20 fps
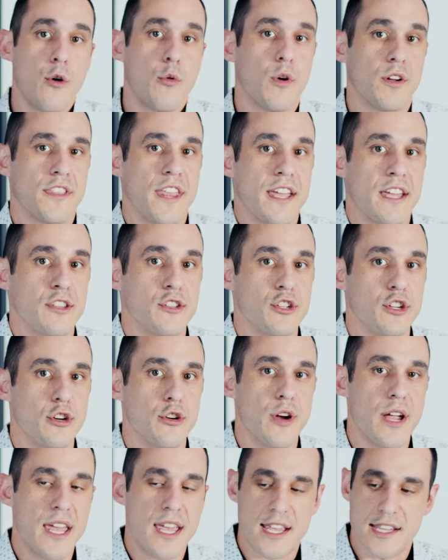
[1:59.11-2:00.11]
What they can
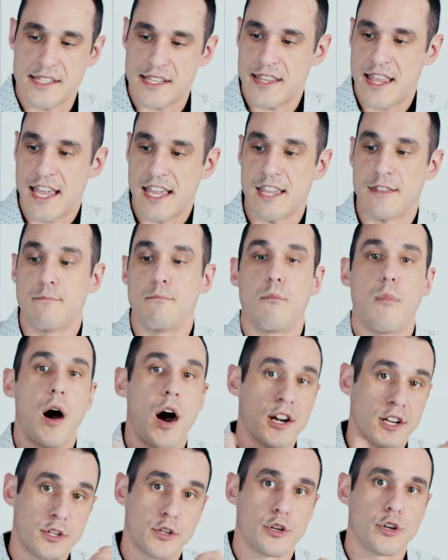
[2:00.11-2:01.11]
do is they can
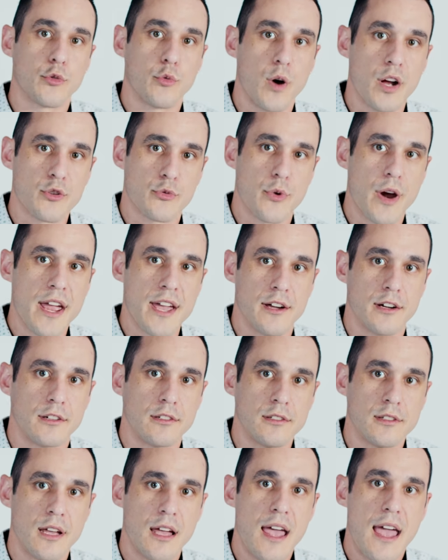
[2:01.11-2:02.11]
monitor one
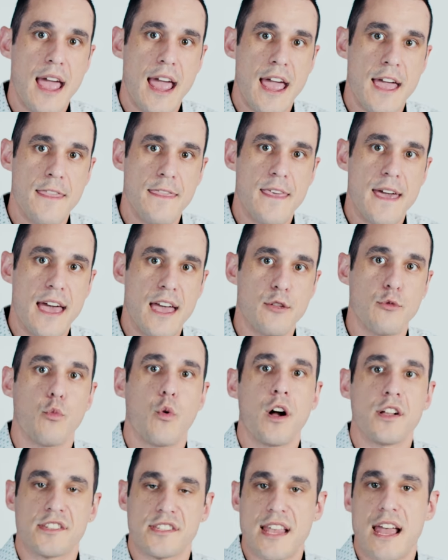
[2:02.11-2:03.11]
rail, and
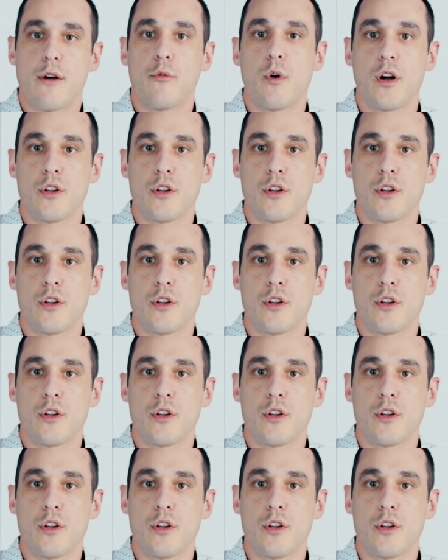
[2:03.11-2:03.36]
then once that